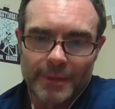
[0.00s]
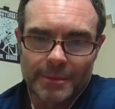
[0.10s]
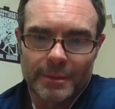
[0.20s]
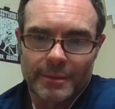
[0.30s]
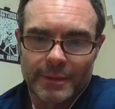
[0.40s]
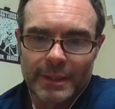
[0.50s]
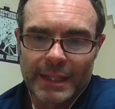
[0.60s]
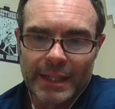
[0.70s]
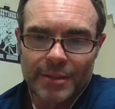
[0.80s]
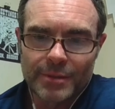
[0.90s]
with was
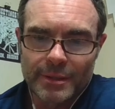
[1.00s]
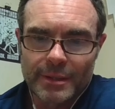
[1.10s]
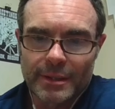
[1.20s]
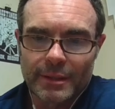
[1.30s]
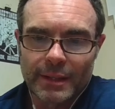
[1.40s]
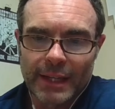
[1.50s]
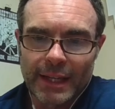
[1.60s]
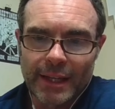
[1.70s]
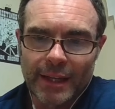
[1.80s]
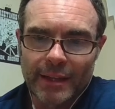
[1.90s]
really interested
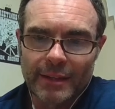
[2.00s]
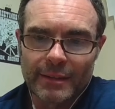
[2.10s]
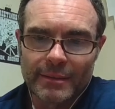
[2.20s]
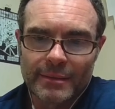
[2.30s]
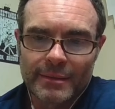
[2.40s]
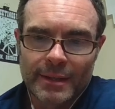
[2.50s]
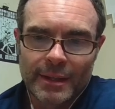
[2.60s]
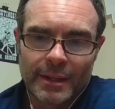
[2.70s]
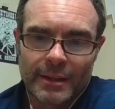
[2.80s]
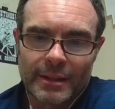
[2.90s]
in
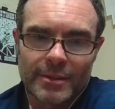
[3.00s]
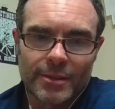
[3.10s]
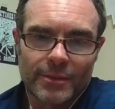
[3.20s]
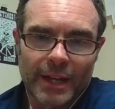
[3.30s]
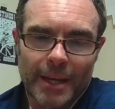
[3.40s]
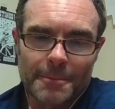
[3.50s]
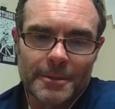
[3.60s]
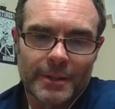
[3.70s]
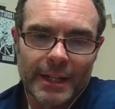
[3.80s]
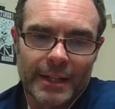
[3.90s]
a sort of
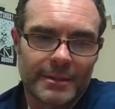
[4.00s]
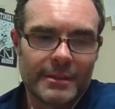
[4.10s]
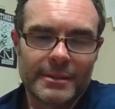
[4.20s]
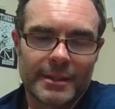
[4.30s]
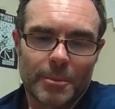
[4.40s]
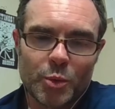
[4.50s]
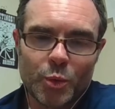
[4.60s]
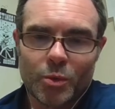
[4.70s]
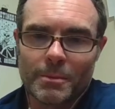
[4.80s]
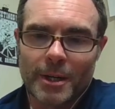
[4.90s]
abstract
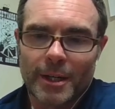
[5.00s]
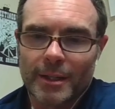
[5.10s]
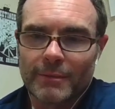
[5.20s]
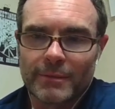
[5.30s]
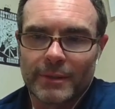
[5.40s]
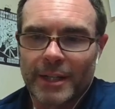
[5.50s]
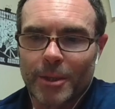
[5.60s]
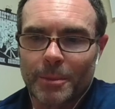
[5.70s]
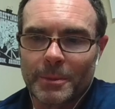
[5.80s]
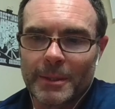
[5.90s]
conceptual model for
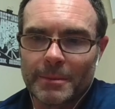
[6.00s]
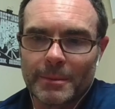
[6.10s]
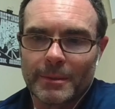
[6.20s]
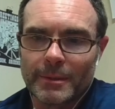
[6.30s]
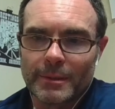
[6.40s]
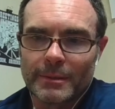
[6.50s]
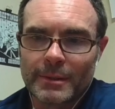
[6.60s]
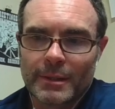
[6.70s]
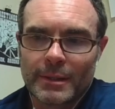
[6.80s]
how people